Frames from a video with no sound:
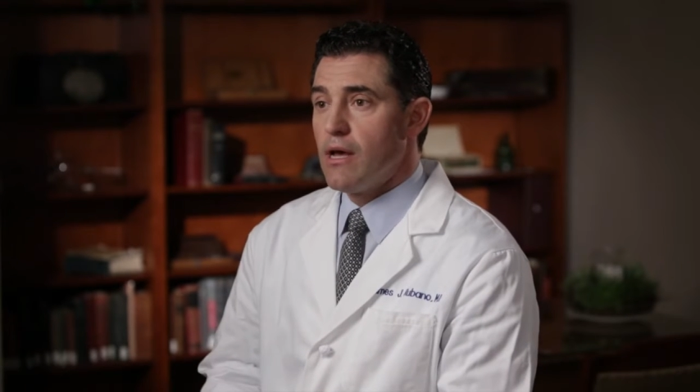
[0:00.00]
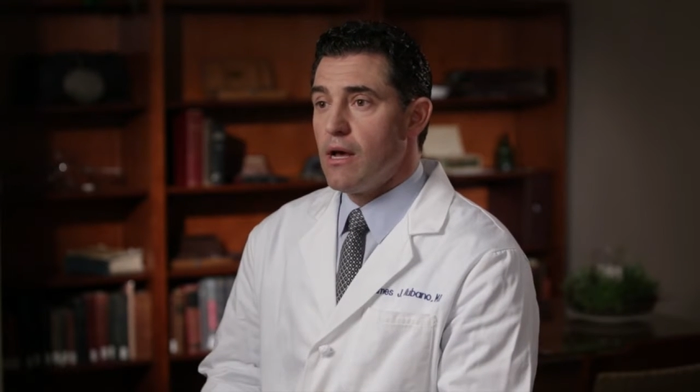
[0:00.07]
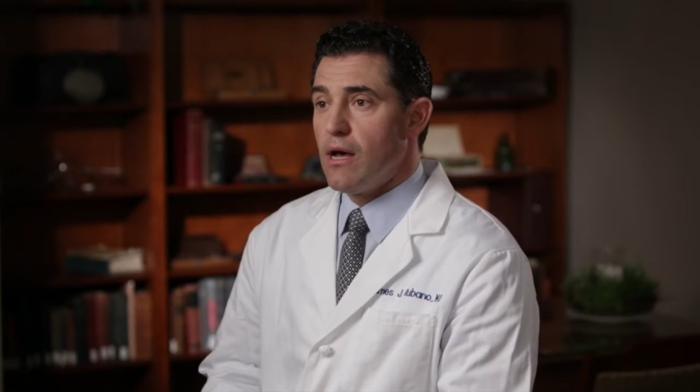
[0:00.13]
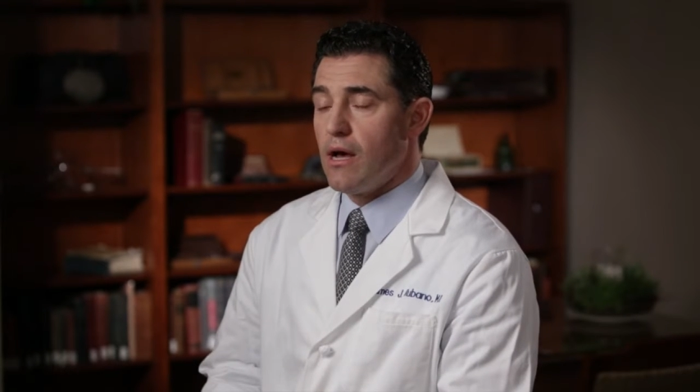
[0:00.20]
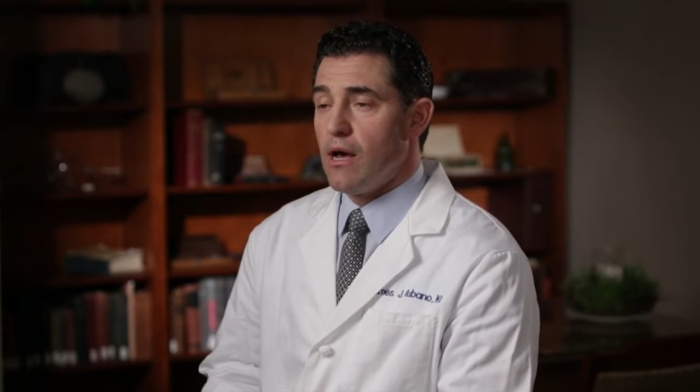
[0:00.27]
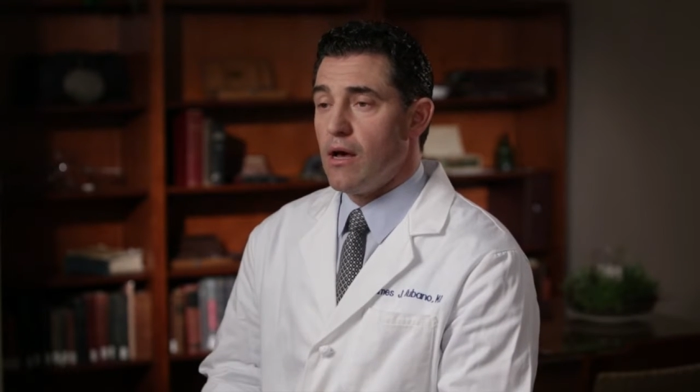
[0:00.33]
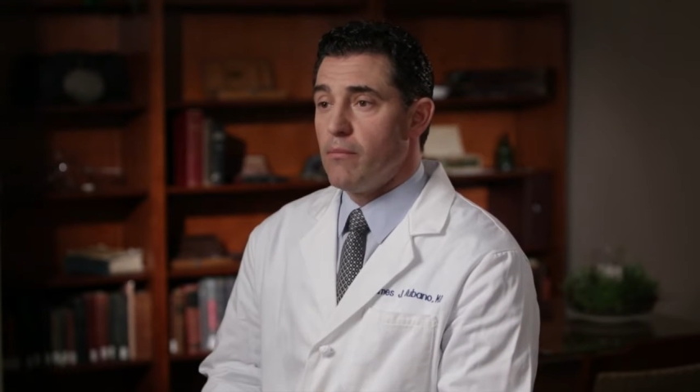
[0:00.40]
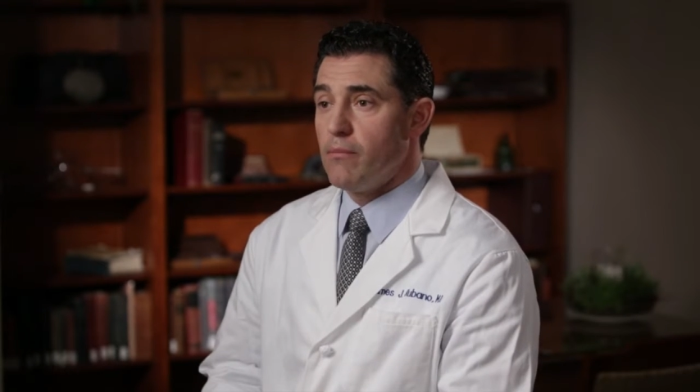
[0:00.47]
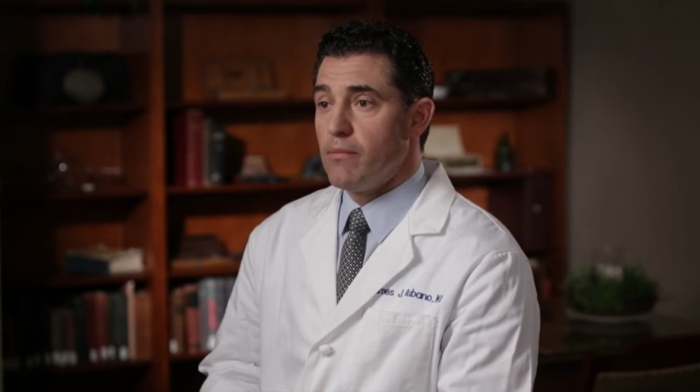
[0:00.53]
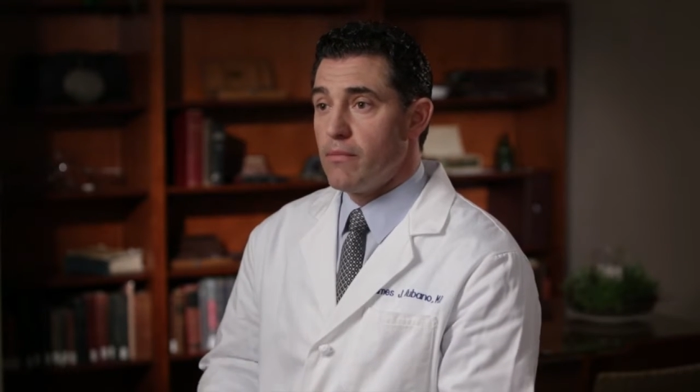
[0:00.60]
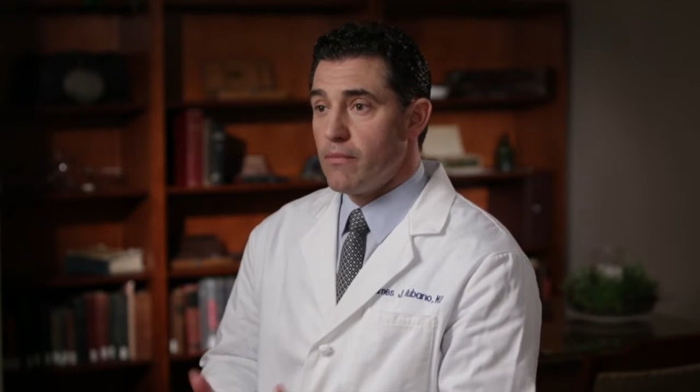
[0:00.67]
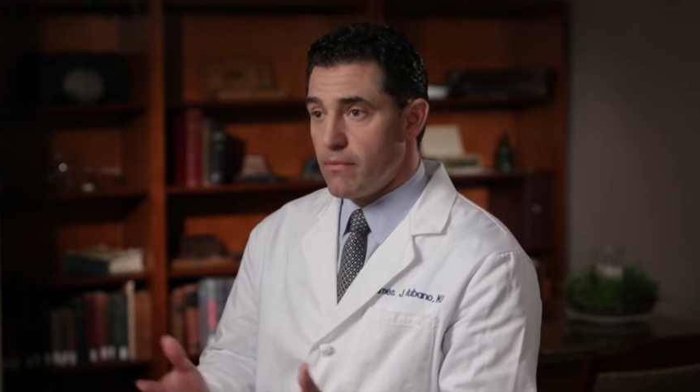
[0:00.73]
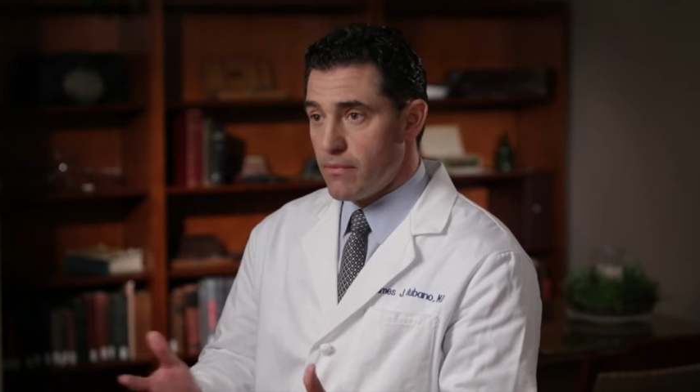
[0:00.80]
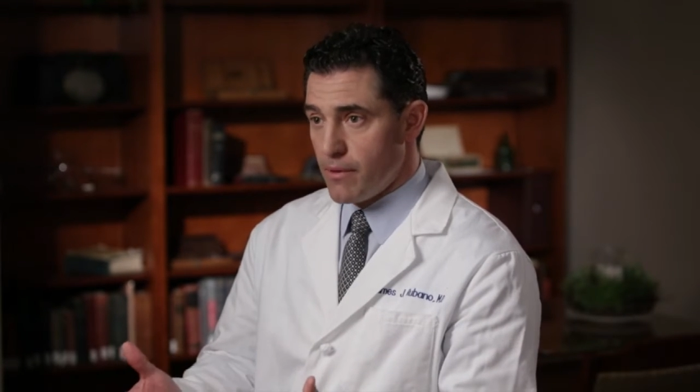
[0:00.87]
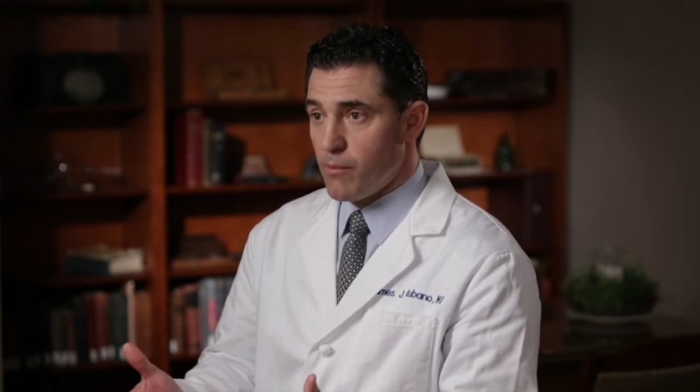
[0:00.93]

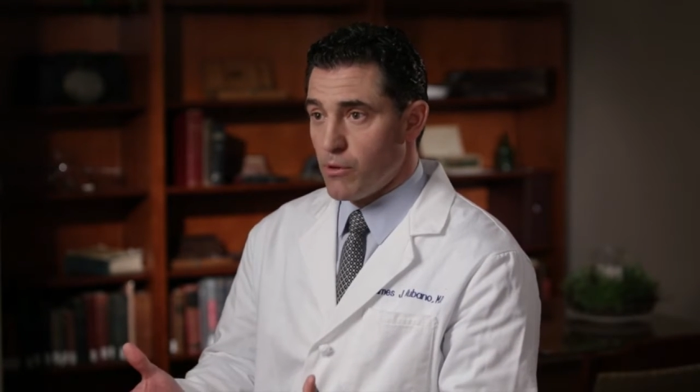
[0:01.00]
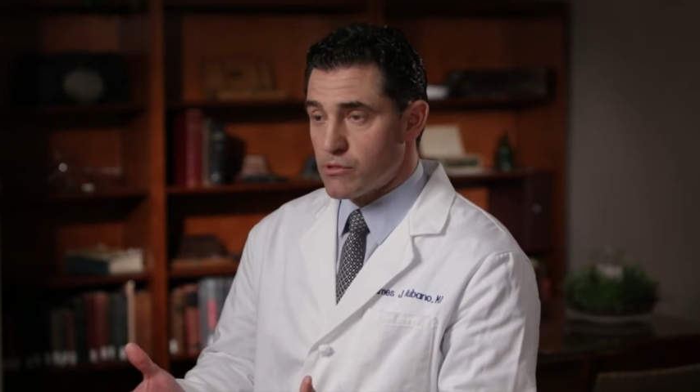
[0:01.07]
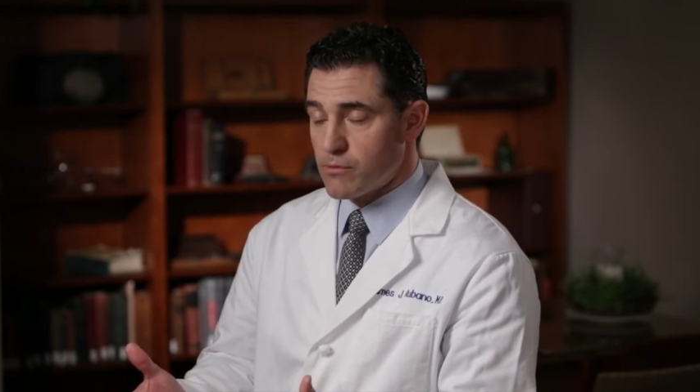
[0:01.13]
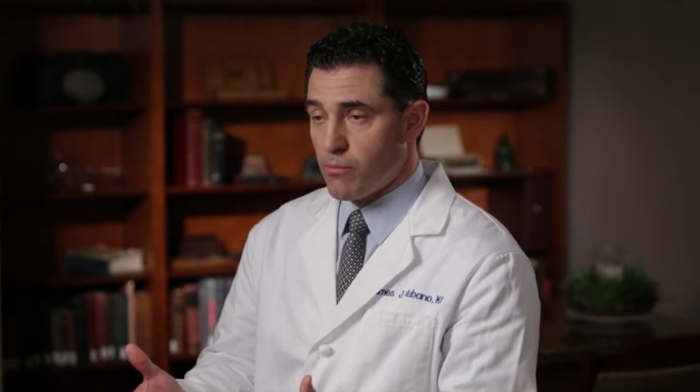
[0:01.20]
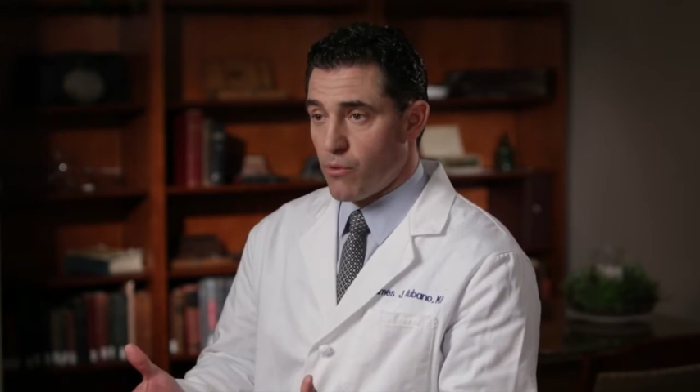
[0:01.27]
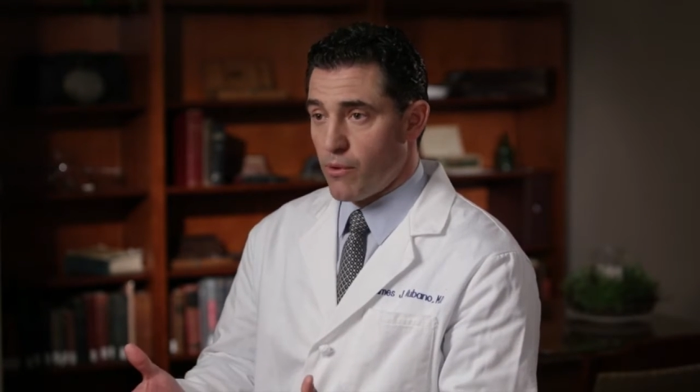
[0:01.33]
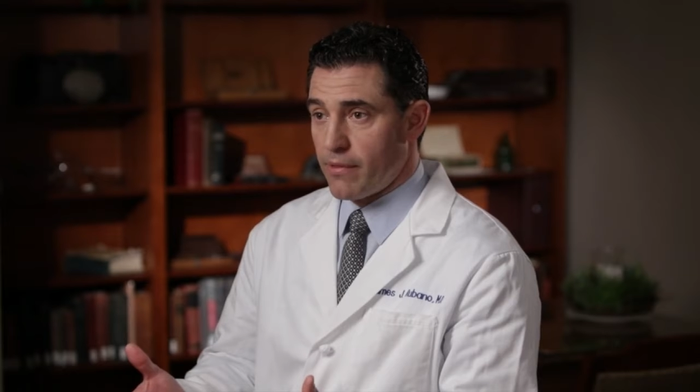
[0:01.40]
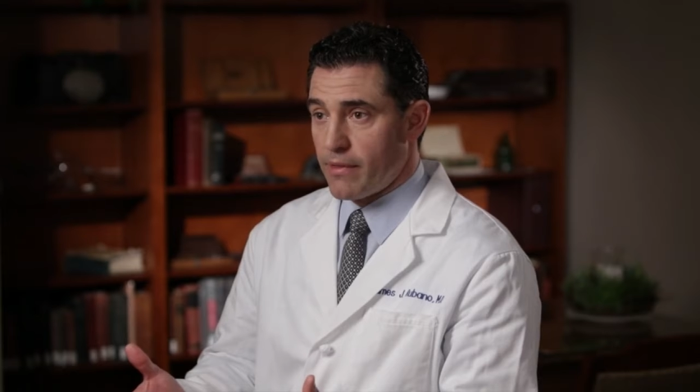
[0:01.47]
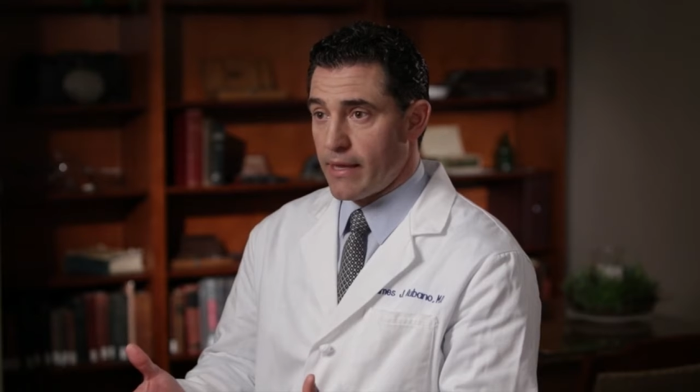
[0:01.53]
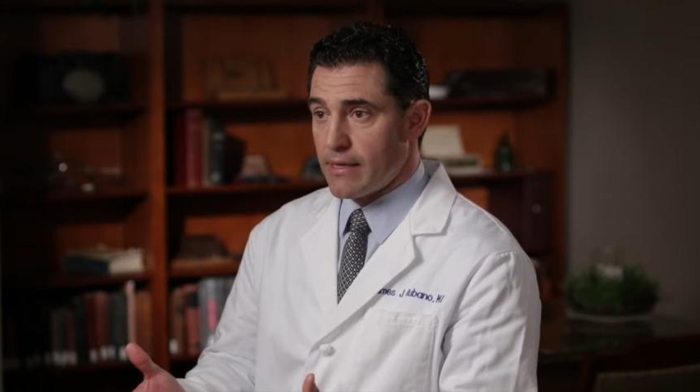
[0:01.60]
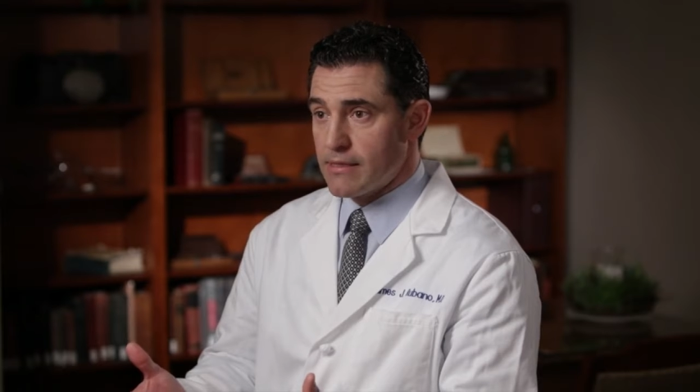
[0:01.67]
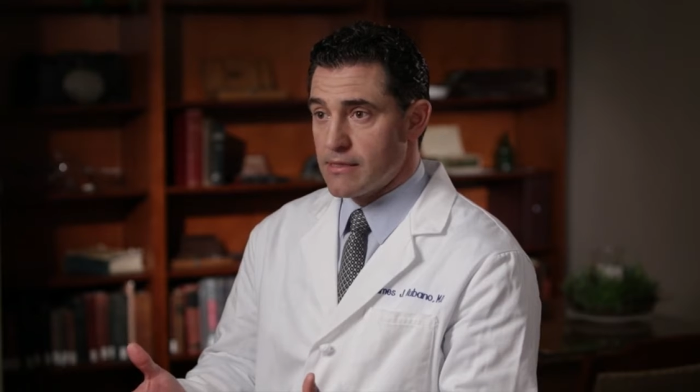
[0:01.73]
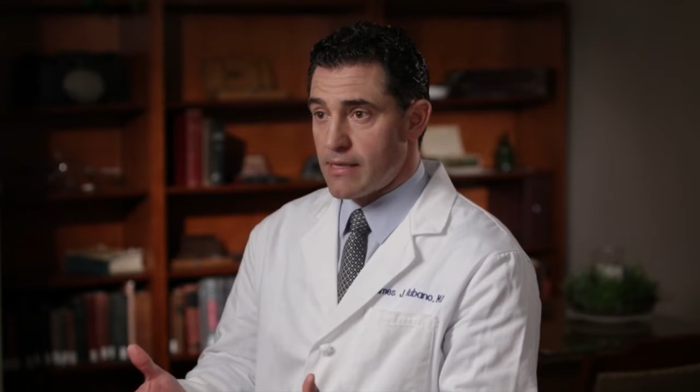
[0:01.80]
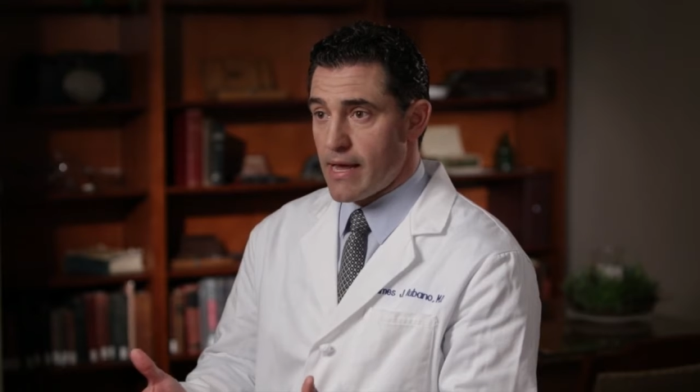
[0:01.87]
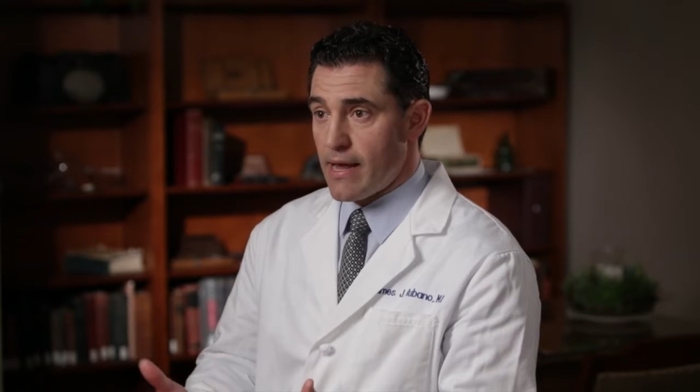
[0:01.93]
The most important
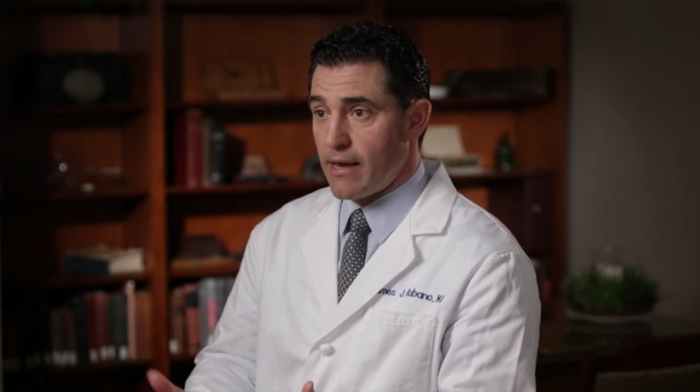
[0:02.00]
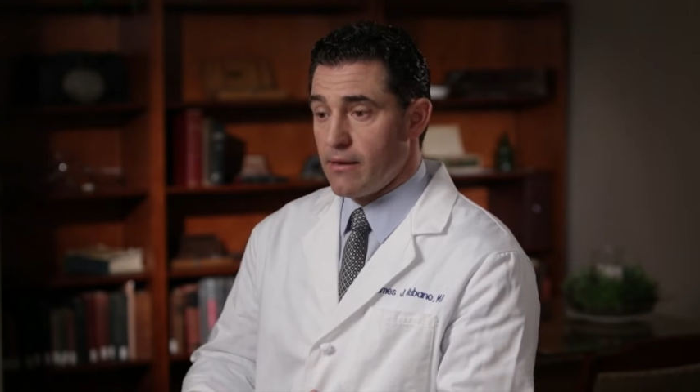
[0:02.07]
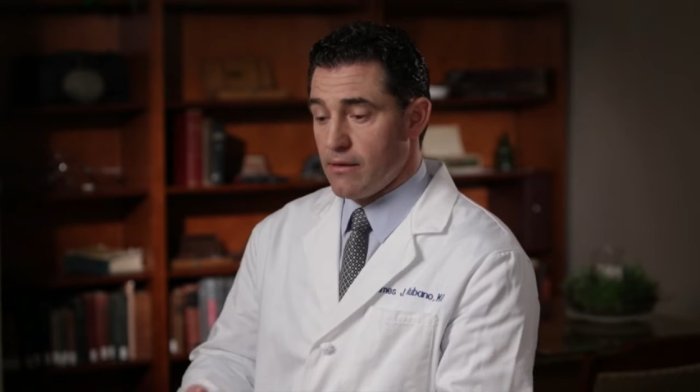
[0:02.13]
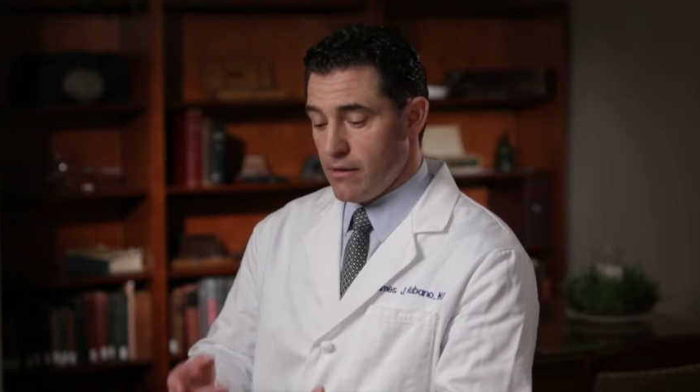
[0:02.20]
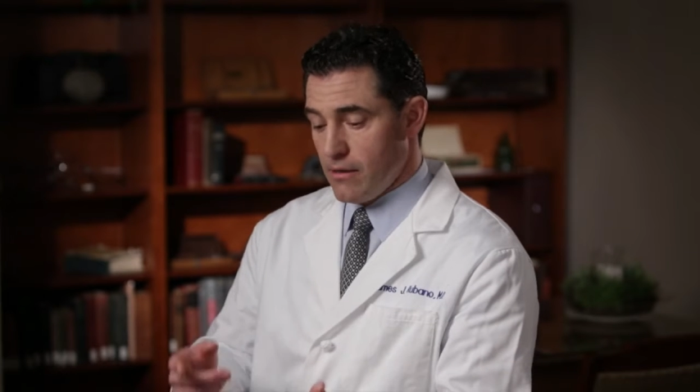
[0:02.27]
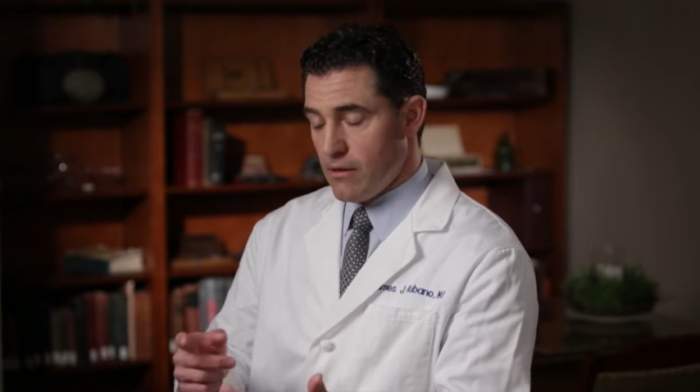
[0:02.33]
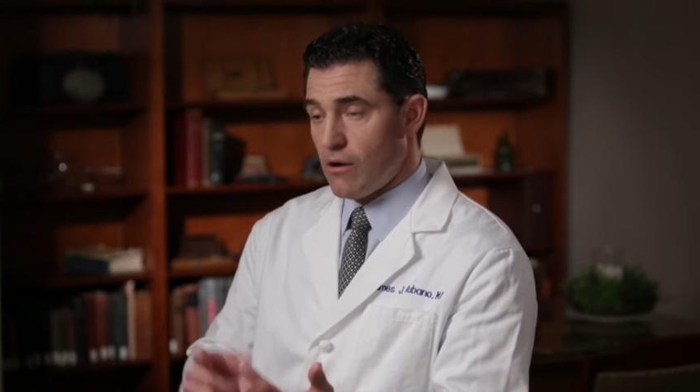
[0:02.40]
thing is that